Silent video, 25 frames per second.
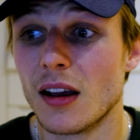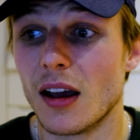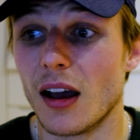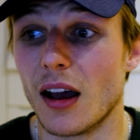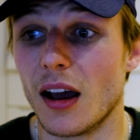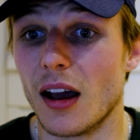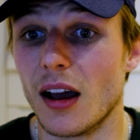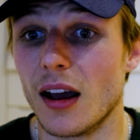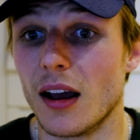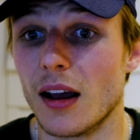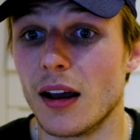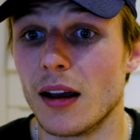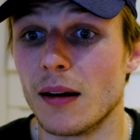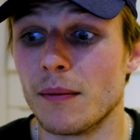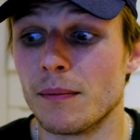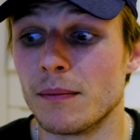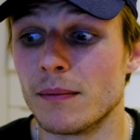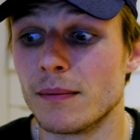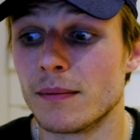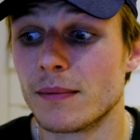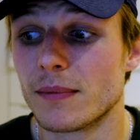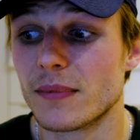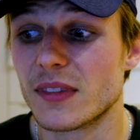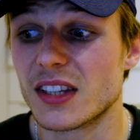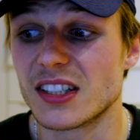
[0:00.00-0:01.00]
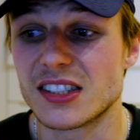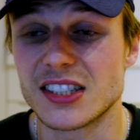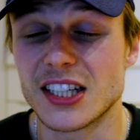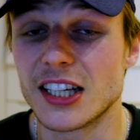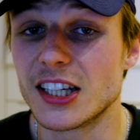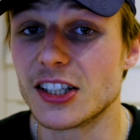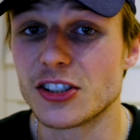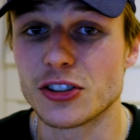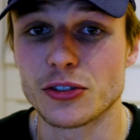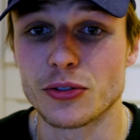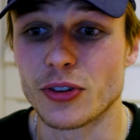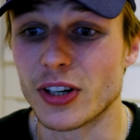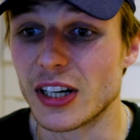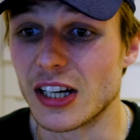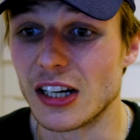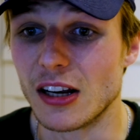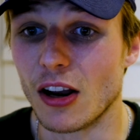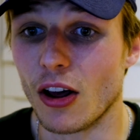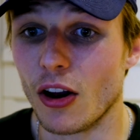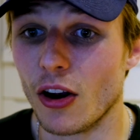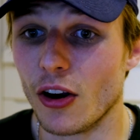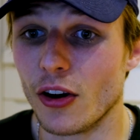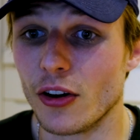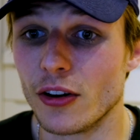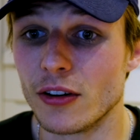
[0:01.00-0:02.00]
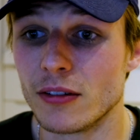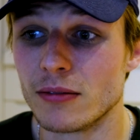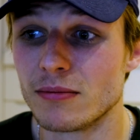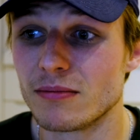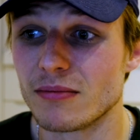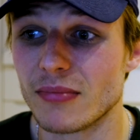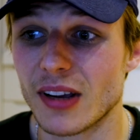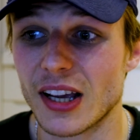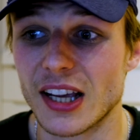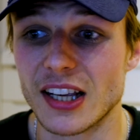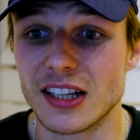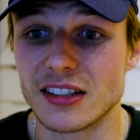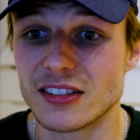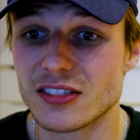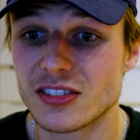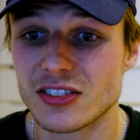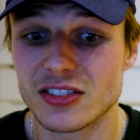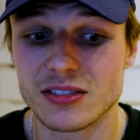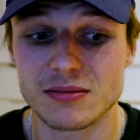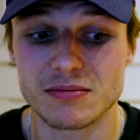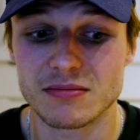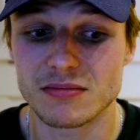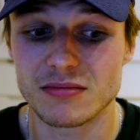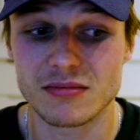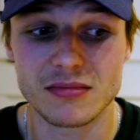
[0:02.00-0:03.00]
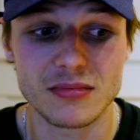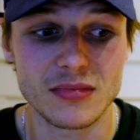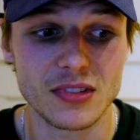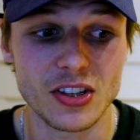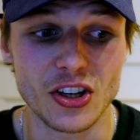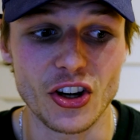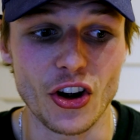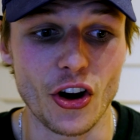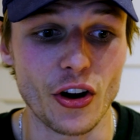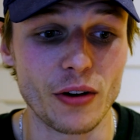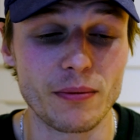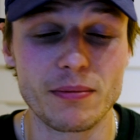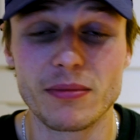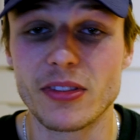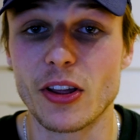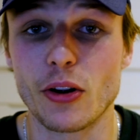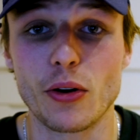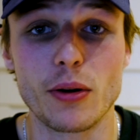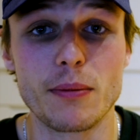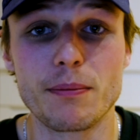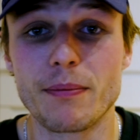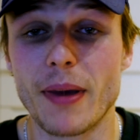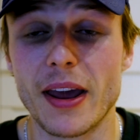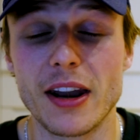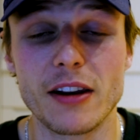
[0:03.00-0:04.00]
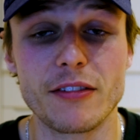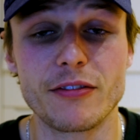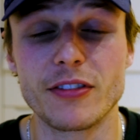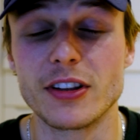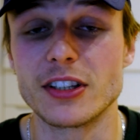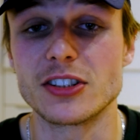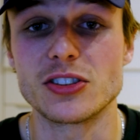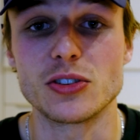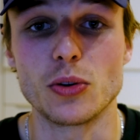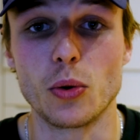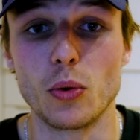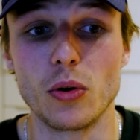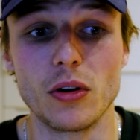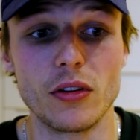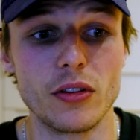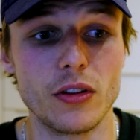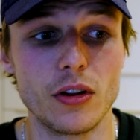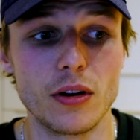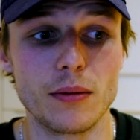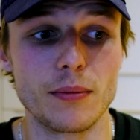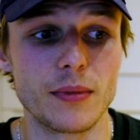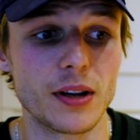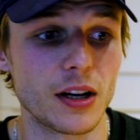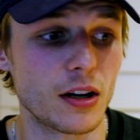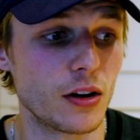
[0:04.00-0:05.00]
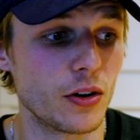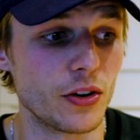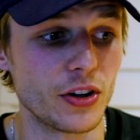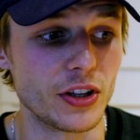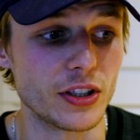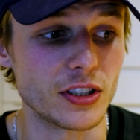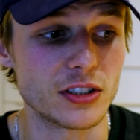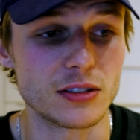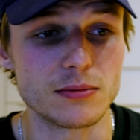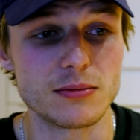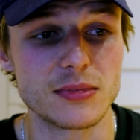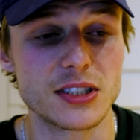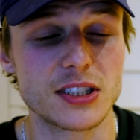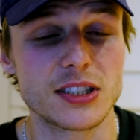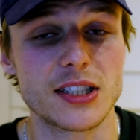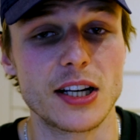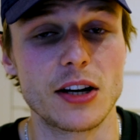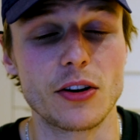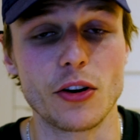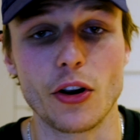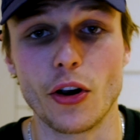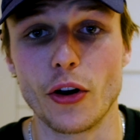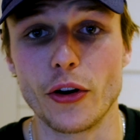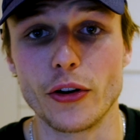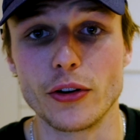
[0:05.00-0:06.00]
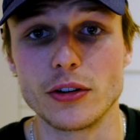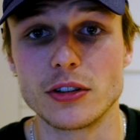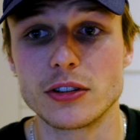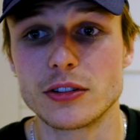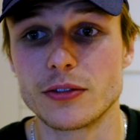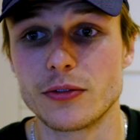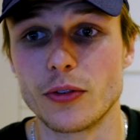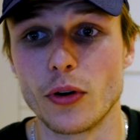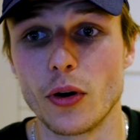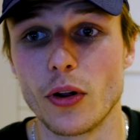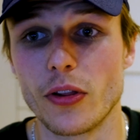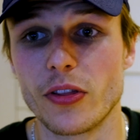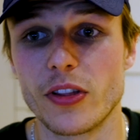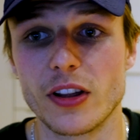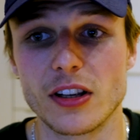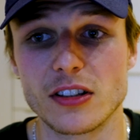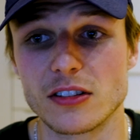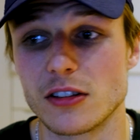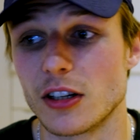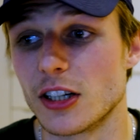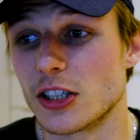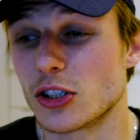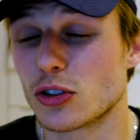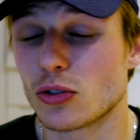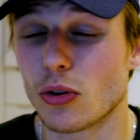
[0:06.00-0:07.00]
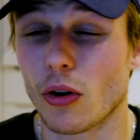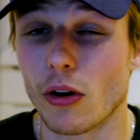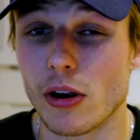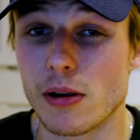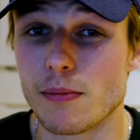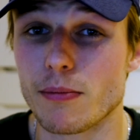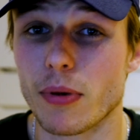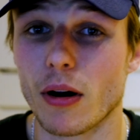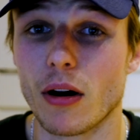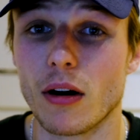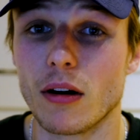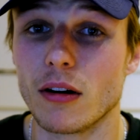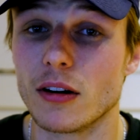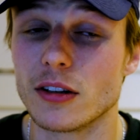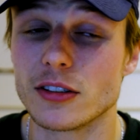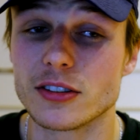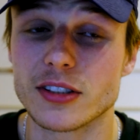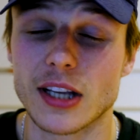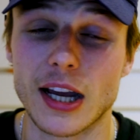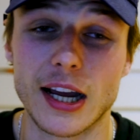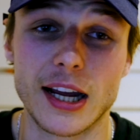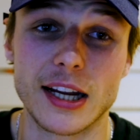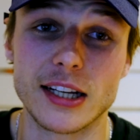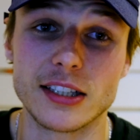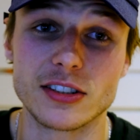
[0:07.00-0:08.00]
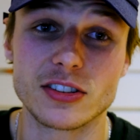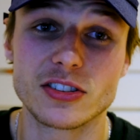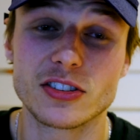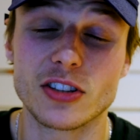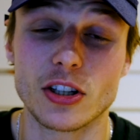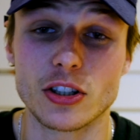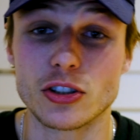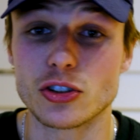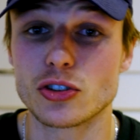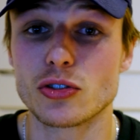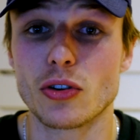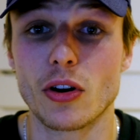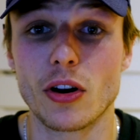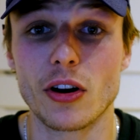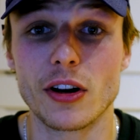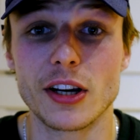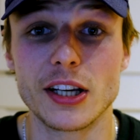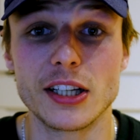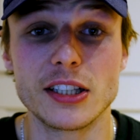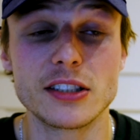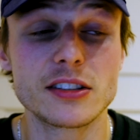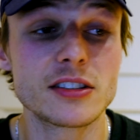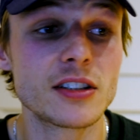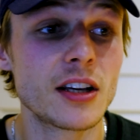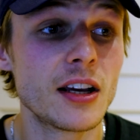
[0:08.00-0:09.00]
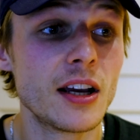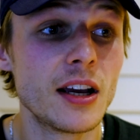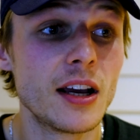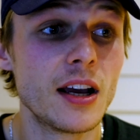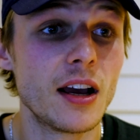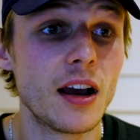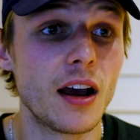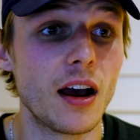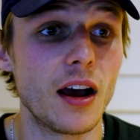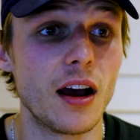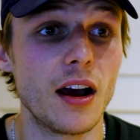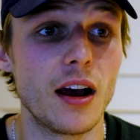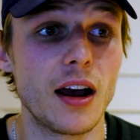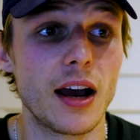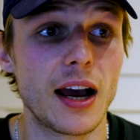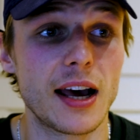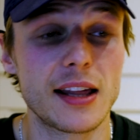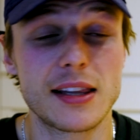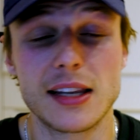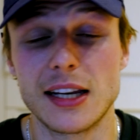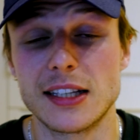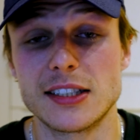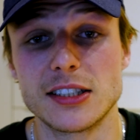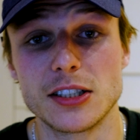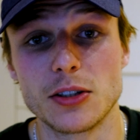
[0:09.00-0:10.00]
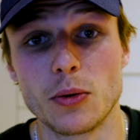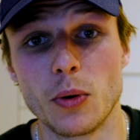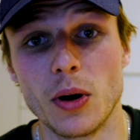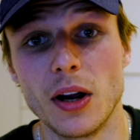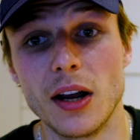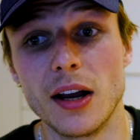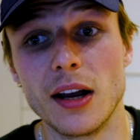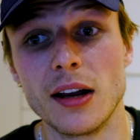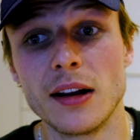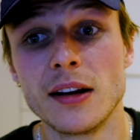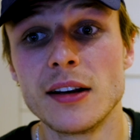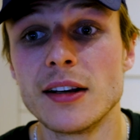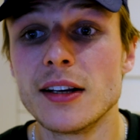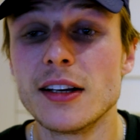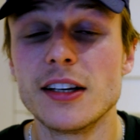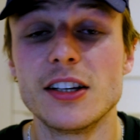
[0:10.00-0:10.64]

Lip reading: The tiers are really low. It's, you know, there are benefits to all of them, including some discount codes for things like tri bars and sun-dried athletic wear.